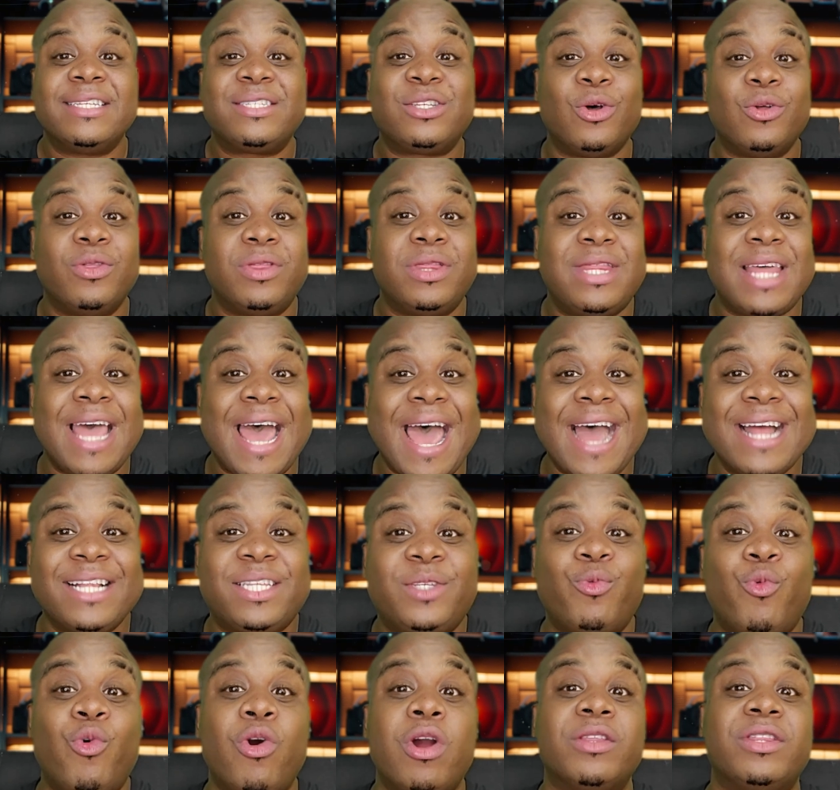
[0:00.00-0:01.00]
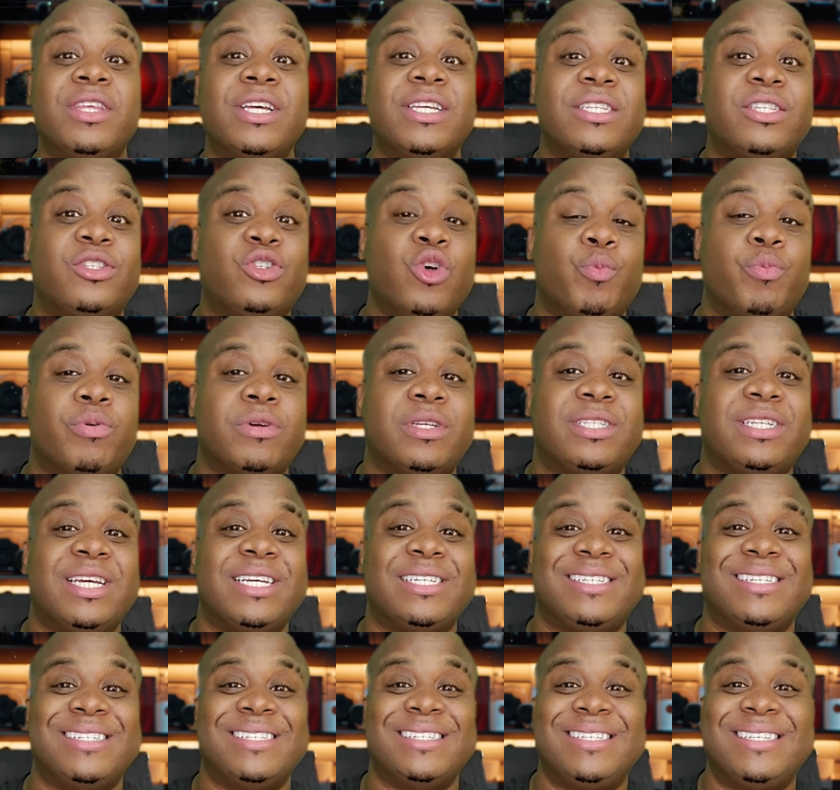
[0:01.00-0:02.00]
So that's where this
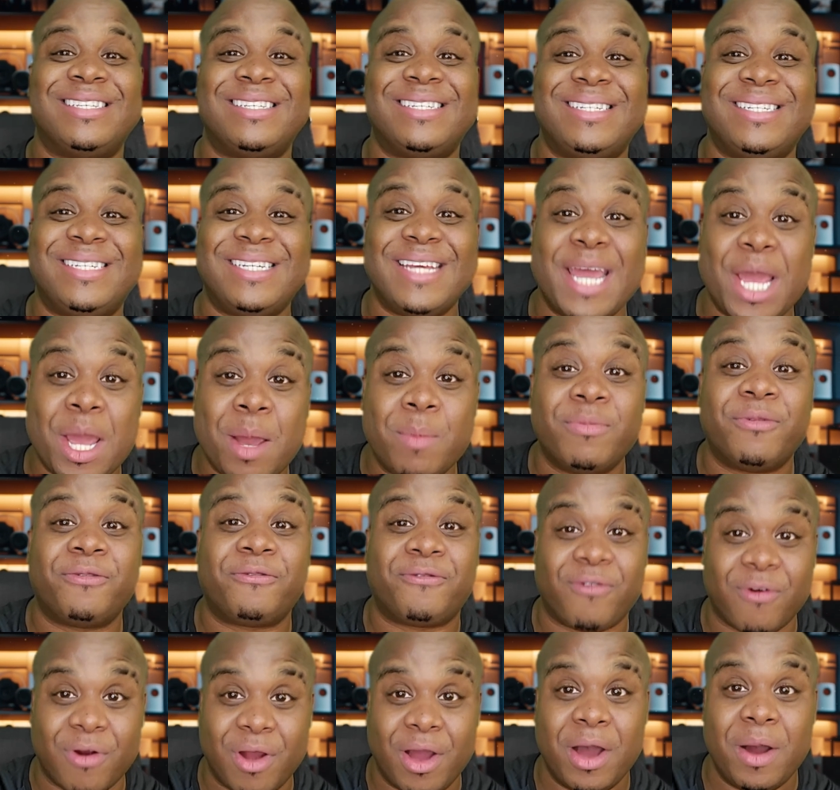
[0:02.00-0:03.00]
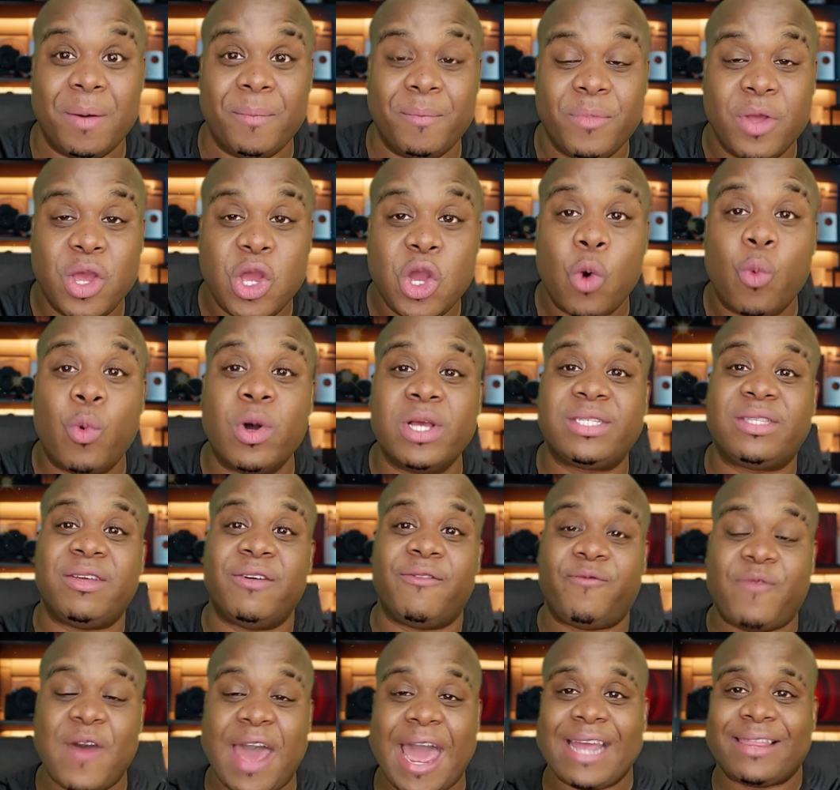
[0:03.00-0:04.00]
superstition stemmed from, was
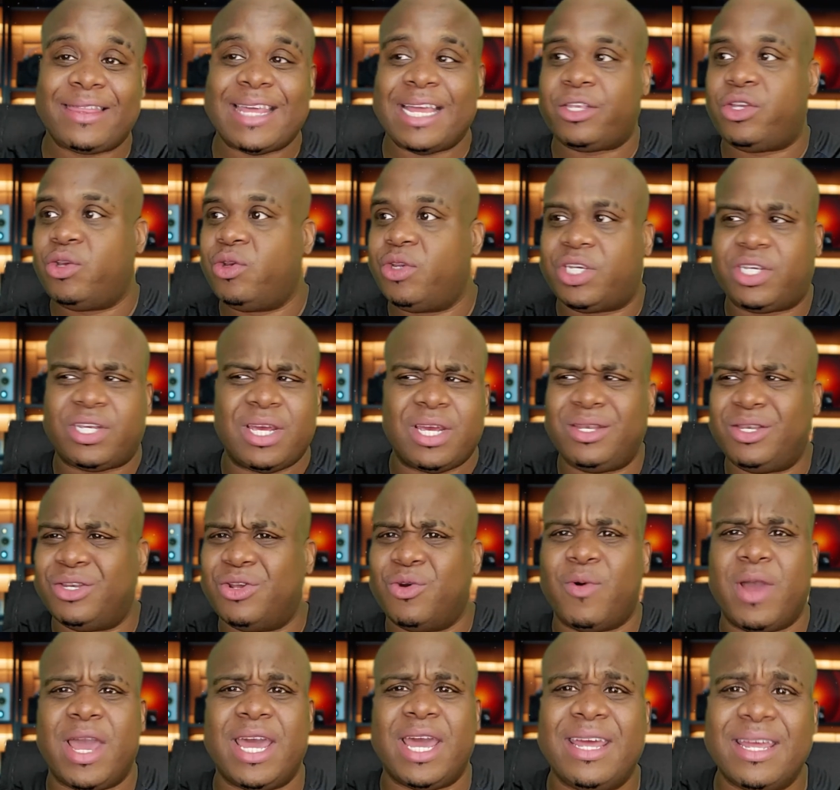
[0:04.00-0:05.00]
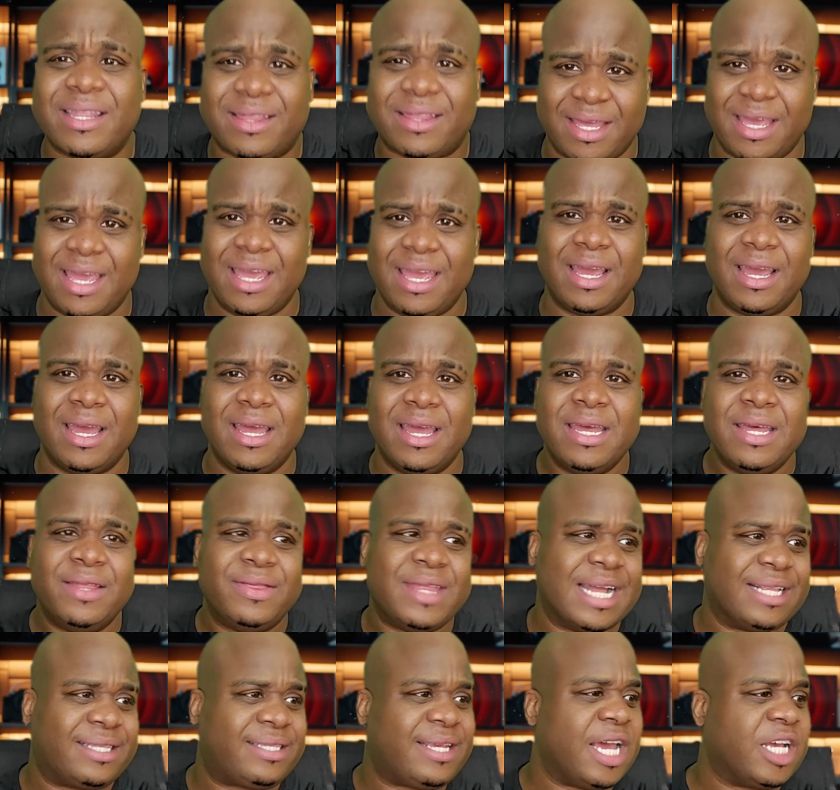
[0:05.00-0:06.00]
the fact that you shouldn't do anything
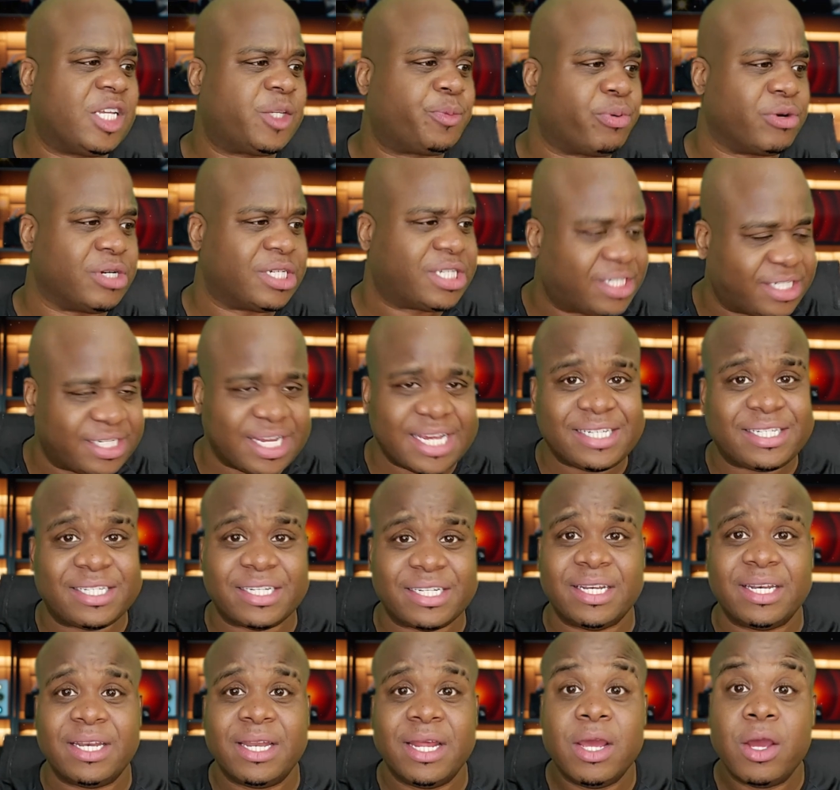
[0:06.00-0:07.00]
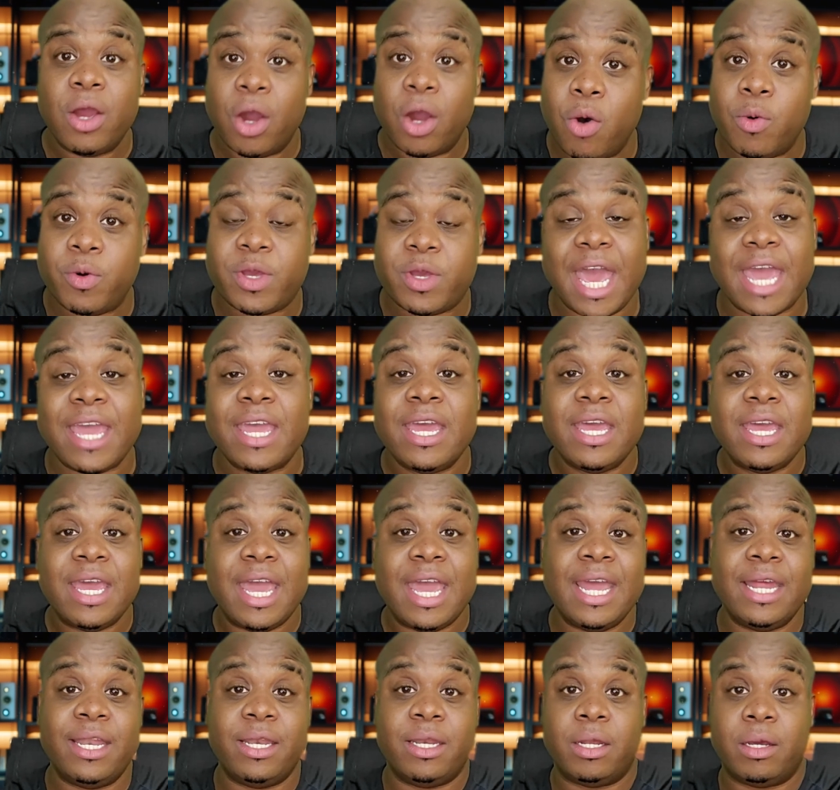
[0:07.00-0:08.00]
that takes precision,
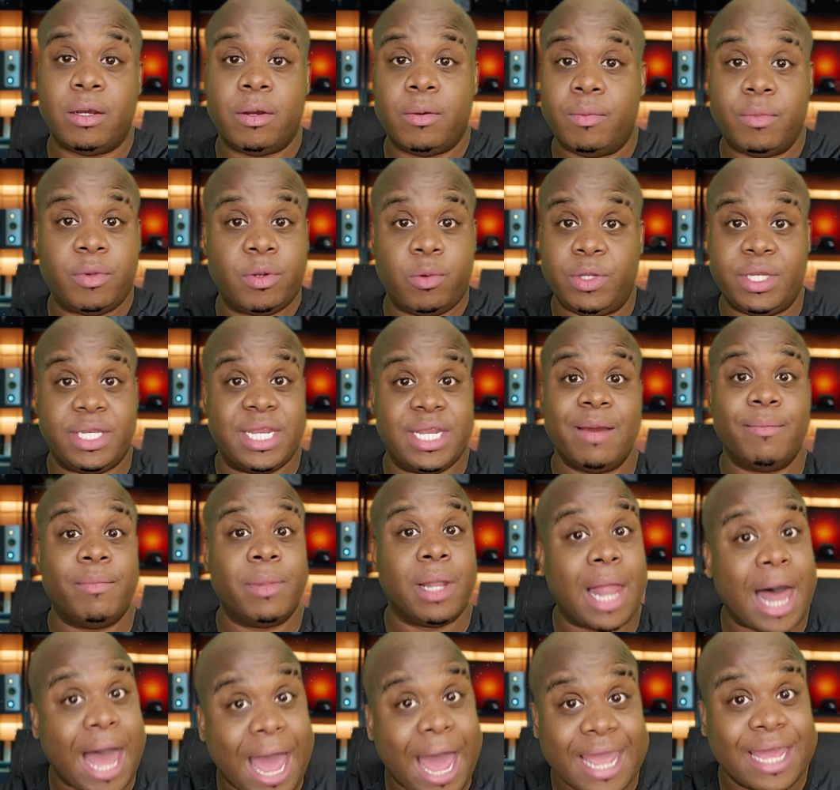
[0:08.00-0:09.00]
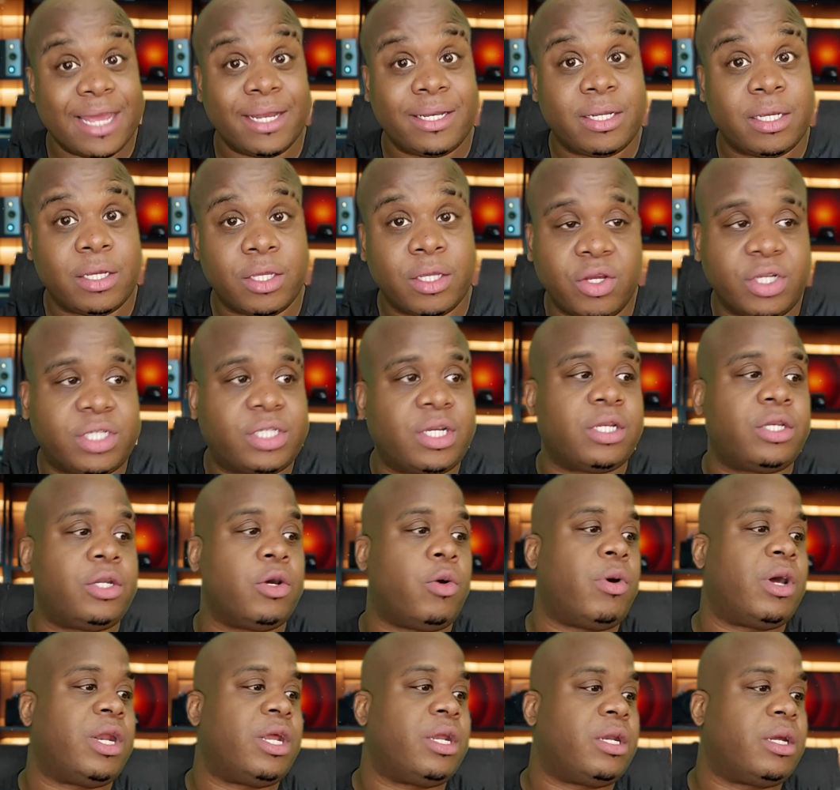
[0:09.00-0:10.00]
okay, in dim light. You should
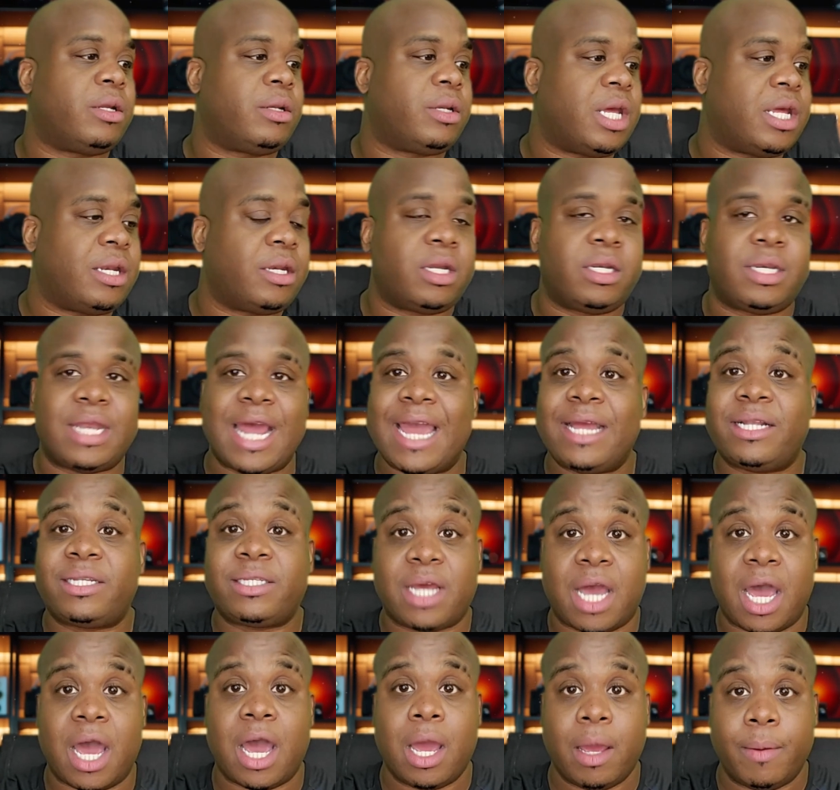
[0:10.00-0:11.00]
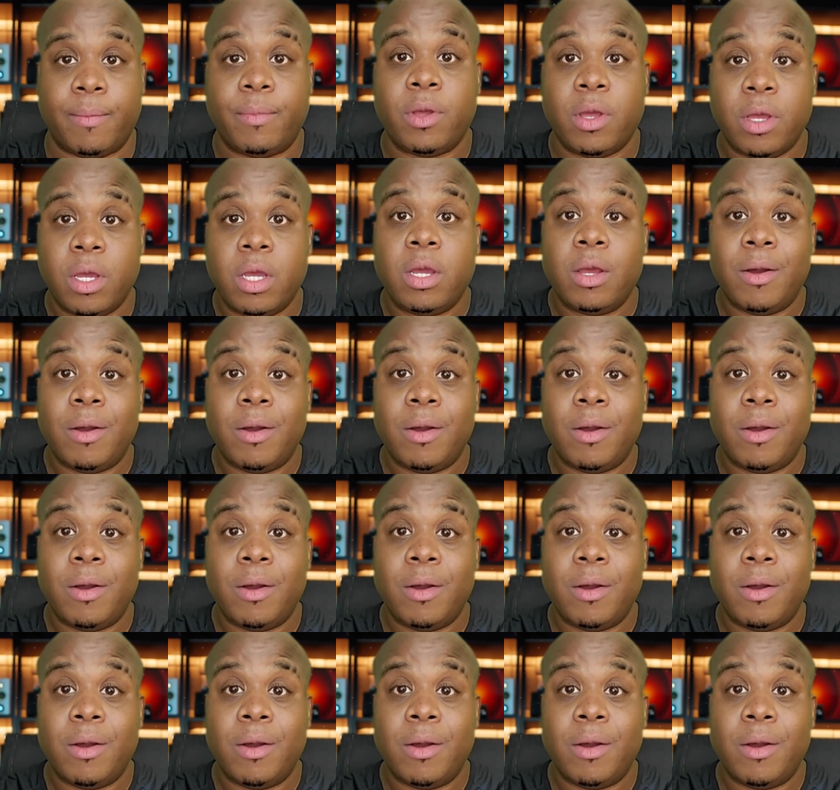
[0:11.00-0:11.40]
do it in the daytime.